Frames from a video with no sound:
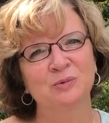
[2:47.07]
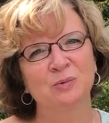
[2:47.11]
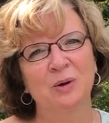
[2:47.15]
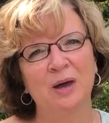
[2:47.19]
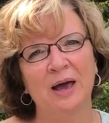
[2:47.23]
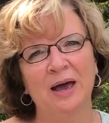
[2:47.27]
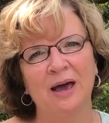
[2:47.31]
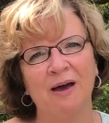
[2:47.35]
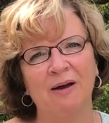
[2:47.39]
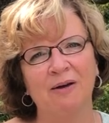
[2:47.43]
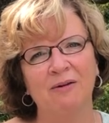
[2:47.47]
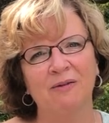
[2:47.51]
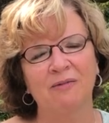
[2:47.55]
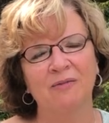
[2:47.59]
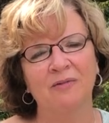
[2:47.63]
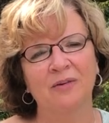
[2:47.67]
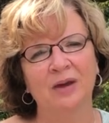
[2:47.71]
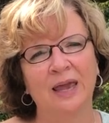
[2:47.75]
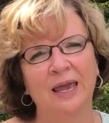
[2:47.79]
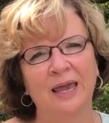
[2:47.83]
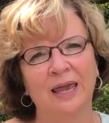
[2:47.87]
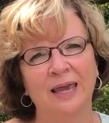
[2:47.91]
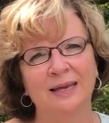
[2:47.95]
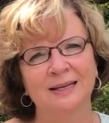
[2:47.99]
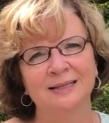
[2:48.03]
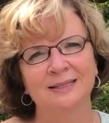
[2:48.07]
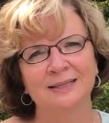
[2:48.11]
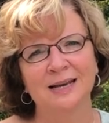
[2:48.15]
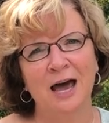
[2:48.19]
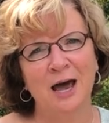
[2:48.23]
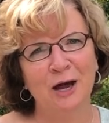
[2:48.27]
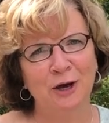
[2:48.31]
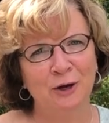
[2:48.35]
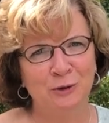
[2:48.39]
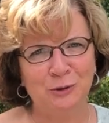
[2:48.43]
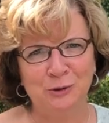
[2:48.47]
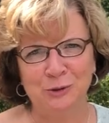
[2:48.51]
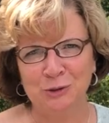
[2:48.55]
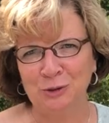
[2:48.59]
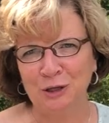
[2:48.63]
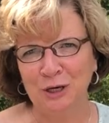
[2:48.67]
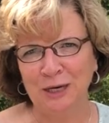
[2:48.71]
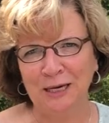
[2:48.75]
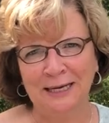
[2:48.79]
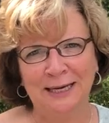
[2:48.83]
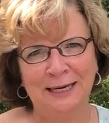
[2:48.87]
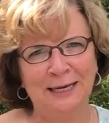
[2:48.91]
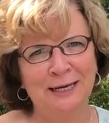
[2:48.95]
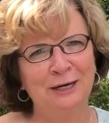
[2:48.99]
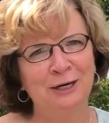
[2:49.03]
We'll have a taco
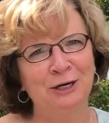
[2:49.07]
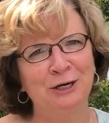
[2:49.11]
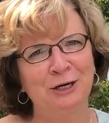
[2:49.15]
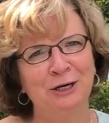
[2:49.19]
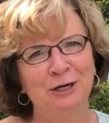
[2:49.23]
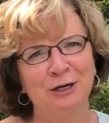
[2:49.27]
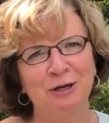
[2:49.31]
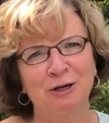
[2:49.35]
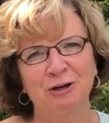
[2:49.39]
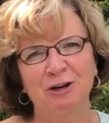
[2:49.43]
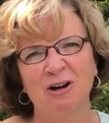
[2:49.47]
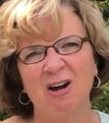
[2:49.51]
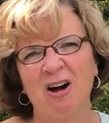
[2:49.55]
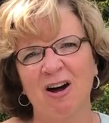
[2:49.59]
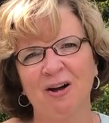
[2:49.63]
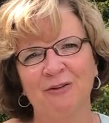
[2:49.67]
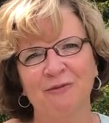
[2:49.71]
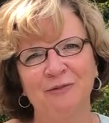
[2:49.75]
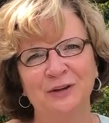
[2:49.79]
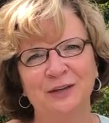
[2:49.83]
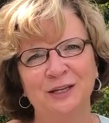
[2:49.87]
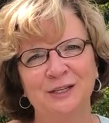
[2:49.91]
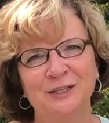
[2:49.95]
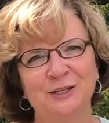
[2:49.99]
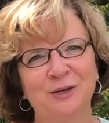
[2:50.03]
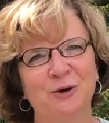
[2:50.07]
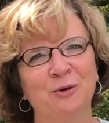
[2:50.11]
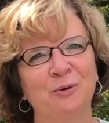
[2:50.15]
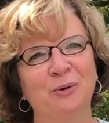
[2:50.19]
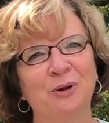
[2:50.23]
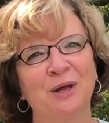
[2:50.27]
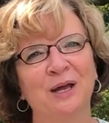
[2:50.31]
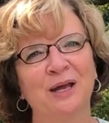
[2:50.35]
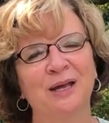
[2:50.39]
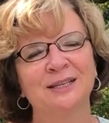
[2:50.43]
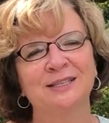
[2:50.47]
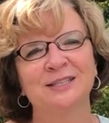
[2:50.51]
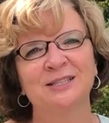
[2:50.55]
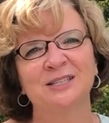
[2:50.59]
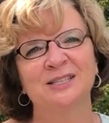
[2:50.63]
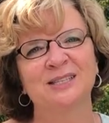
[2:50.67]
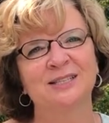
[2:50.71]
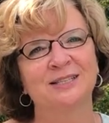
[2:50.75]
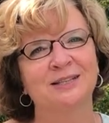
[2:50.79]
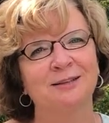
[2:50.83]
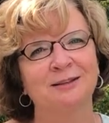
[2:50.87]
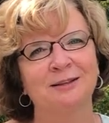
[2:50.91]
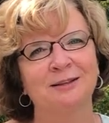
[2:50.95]
truck here, coffee, donuts, just a